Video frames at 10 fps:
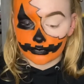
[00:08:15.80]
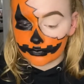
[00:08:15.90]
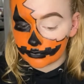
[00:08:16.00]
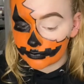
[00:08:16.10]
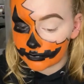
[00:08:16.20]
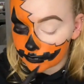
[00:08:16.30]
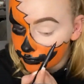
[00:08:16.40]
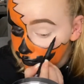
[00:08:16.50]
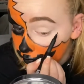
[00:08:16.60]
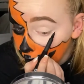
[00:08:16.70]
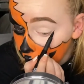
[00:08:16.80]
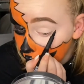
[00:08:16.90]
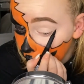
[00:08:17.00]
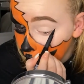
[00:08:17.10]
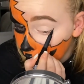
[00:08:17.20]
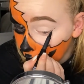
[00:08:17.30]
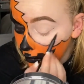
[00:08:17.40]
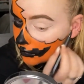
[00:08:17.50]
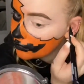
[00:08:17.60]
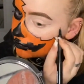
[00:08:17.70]
the eye look, I didn't want to go
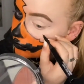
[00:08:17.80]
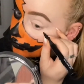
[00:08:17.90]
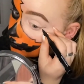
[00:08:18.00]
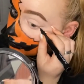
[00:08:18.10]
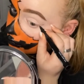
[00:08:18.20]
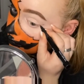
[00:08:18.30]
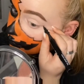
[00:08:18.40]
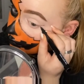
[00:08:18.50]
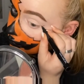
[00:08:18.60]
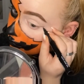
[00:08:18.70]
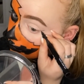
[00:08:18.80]
too heavy, so I just kind of